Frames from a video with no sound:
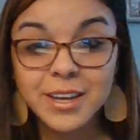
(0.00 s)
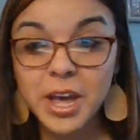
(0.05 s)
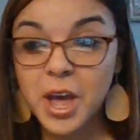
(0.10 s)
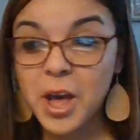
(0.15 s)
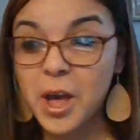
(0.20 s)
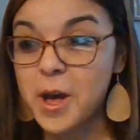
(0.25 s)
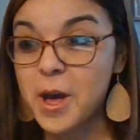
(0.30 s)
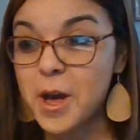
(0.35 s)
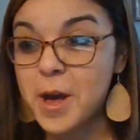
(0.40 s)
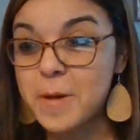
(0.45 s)

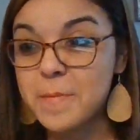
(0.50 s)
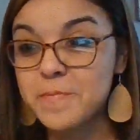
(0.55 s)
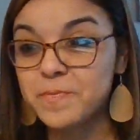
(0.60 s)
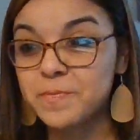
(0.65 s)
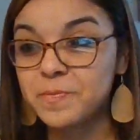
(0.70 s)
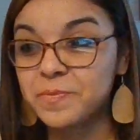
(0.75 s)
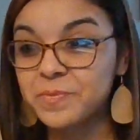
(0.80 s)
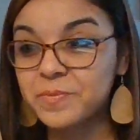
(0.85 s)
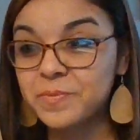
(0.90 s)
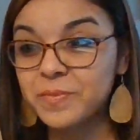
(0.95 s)

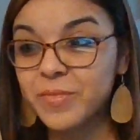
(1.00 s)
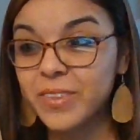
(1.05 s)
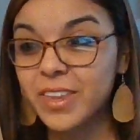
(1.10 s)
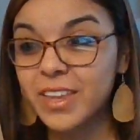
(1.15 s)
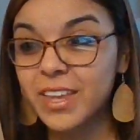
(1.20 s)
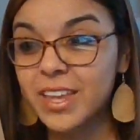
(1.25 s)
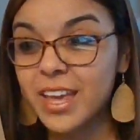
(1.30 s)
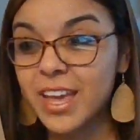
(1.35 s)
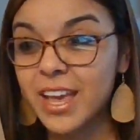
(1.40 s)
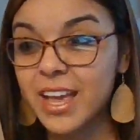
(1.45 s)

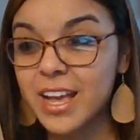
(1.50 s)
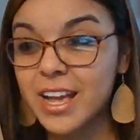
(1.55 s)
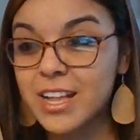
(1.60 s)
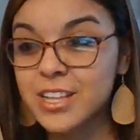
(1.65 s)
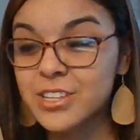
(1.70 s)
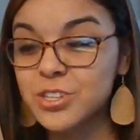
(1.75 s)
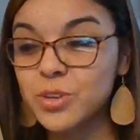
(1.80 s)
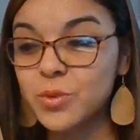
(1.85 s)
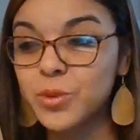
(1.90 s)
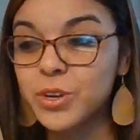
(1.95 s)

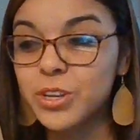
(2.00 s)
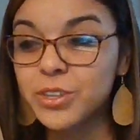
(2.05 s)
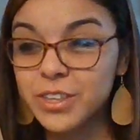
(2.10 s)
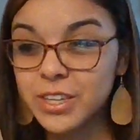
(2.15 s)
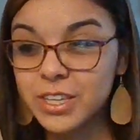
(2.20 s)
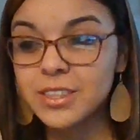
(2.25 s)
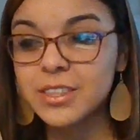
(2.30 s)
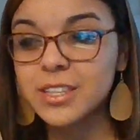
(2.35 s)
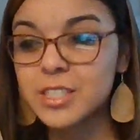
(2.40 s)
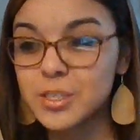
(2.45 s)
And so what do you
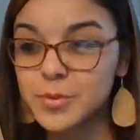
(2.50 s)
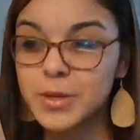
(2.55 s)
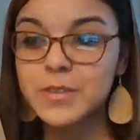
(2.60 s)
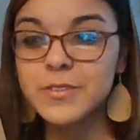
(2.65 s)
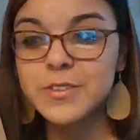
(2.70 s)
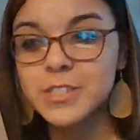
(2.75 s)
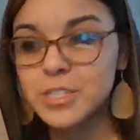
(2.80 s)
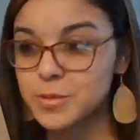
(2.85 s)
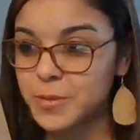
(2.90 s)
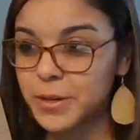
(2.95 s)
think he thinks about
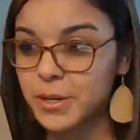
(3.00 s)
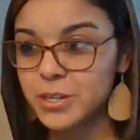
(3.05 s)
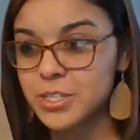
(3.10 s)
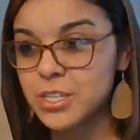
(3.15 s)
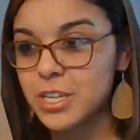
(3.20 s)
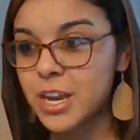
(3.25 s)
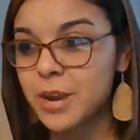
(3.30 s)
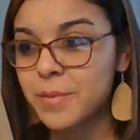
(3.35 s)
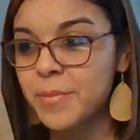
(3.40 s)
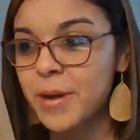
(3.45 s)
his experience
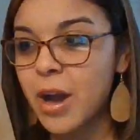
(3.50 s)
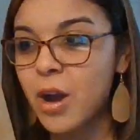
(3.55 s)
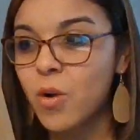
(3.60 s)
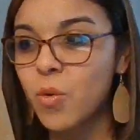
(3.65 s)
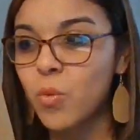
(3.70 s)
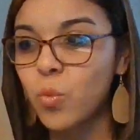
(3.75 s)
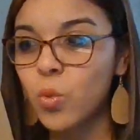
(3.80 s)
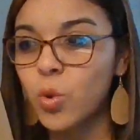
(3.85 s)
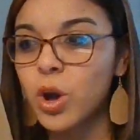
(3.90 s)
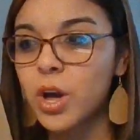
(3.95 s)
and
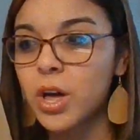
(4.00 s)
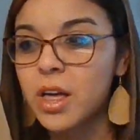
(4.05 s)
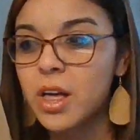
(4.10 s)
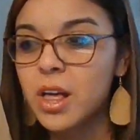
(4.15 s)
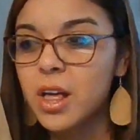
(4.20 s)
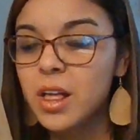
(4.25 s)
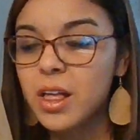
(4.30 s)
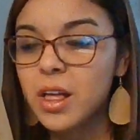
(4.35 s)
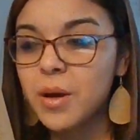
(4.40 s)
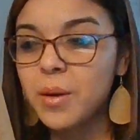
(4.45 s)
about what
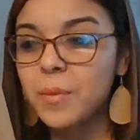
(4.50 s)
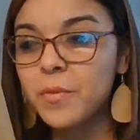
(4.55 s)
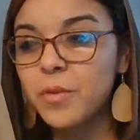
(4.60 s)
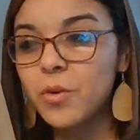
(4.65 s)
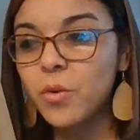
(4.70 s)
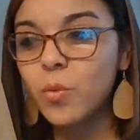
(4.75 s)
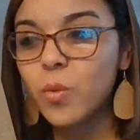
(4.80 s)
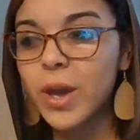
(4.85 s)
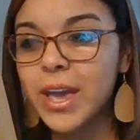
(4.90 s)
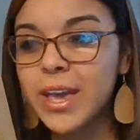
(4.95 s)
of
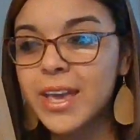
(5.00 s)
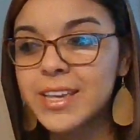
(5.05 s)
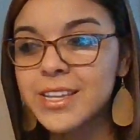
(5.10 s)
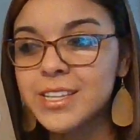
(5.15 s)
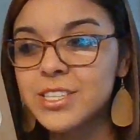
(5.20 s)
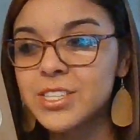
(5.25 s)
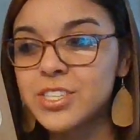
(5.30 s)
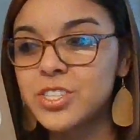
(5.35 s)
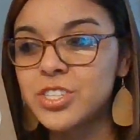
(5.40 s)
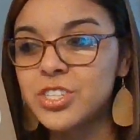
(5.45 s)
the way
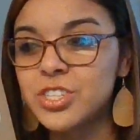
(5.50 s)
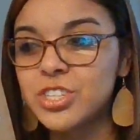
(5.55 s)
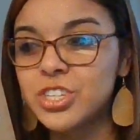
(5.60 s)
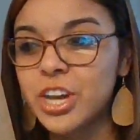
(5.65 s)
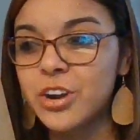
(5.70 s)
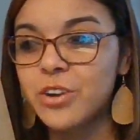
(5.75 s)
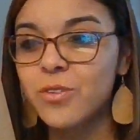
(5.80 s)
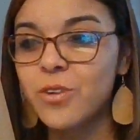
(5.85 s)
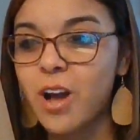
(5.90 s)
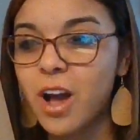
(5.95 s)
his
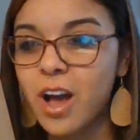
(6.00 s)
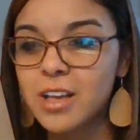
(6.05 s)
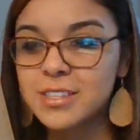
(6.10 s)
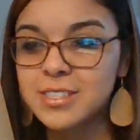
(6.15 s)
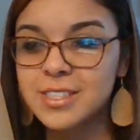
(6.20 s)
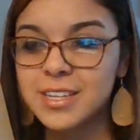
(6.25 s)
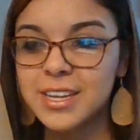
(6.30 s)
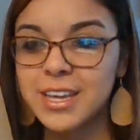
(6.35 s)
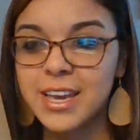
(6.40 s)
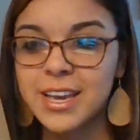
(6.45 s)

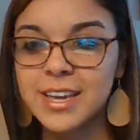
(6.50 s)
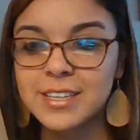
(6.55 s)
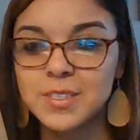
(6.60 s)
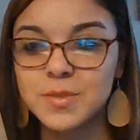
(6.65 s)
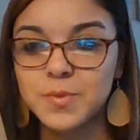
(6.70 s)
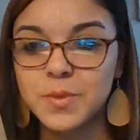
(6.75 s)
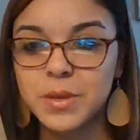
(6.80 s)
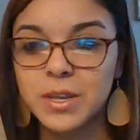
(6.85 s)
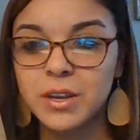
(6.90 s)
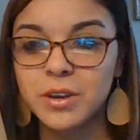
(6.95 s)
generosity has
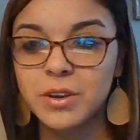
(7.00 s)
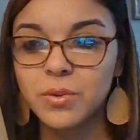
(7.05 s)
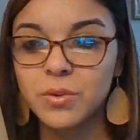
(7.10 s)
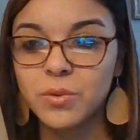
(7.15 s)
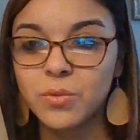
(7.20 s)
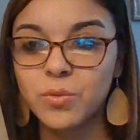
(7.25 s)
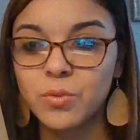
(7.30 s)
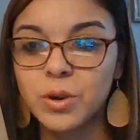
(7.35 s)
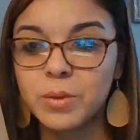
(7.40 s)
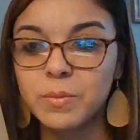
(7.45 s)
been
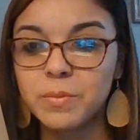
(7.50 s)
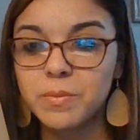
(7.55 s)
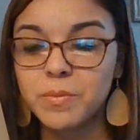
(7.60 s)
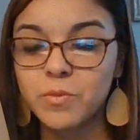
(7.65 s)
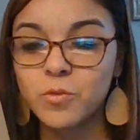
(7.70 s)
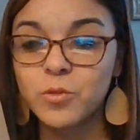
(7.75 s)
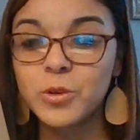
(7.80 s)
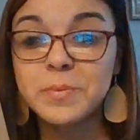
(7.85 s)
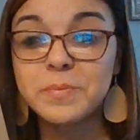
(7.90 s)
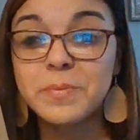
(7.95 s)

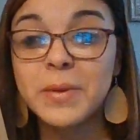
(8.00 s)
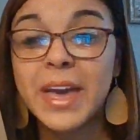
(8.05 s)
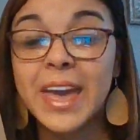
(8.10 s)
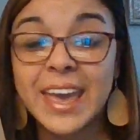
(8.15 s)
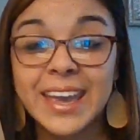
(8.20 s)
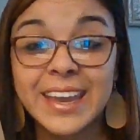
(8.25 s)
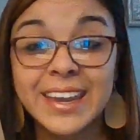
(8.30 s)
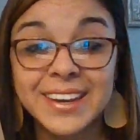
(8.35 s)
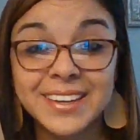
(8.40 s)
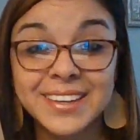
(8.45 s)

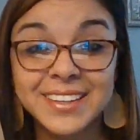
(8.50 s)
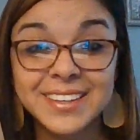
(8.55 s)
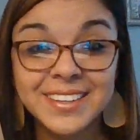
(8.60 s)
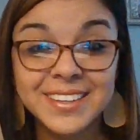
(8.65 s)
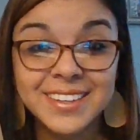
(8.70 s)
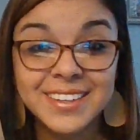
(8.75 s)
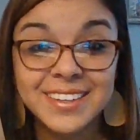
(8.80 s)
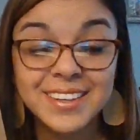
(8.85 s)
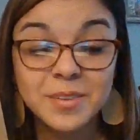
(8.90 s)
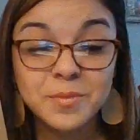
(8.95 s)
repaid?
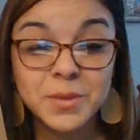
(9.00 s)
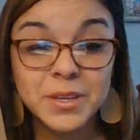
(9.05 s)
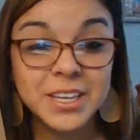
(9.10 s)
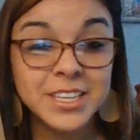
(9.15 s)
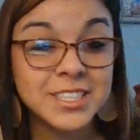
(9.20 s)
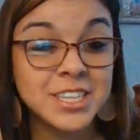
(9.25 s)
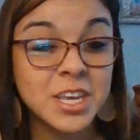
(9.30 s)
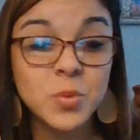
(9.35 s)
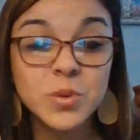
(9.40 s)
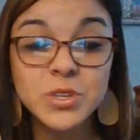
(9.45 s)

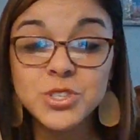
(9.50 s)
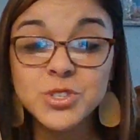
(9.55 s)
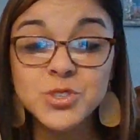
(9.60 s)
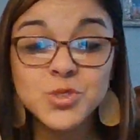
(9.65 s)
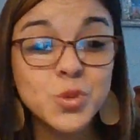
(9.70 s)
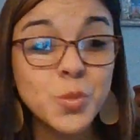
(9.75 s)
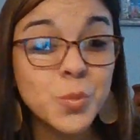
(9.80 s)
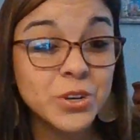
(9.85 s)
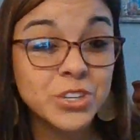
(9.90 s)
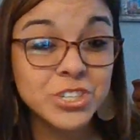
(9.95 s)
Because he was
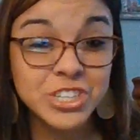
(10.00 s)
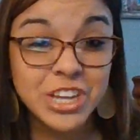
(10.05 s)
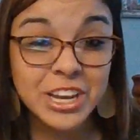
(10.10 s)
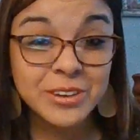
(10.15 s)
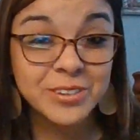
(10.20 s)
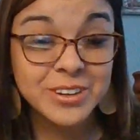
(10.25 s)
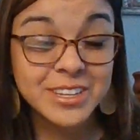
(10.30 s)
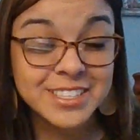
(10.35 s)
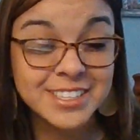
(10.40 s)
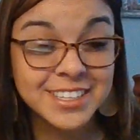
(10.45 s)
super
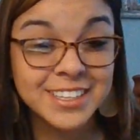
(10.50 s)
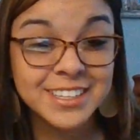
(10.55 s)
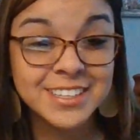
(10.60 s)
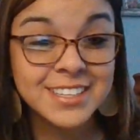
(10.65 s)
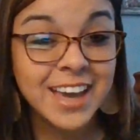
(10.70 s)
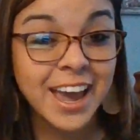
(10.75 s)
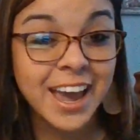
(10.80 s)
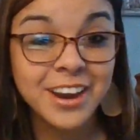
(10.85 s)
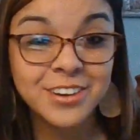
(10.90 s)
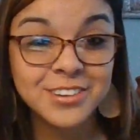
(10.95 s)
generous the
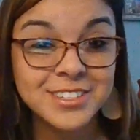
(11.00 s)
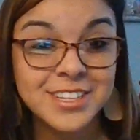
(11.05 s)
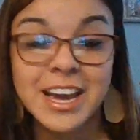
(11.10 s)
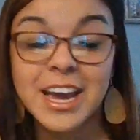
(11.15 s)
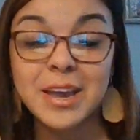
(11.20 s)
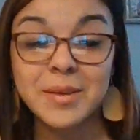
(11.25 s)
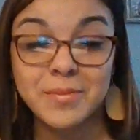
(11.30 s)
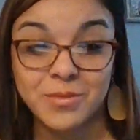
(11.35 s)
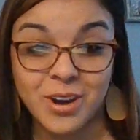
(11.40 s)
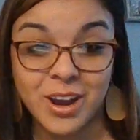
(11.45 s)
entire
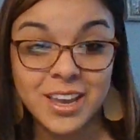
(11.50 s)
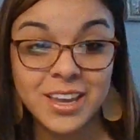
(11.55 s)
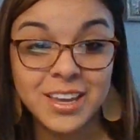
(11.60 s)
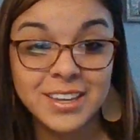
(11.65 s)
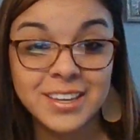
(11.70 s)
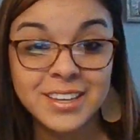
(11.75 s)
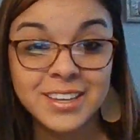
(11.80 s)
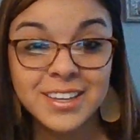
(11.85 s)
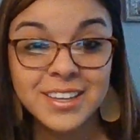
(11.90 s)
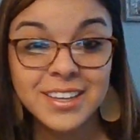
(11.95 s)
time, right?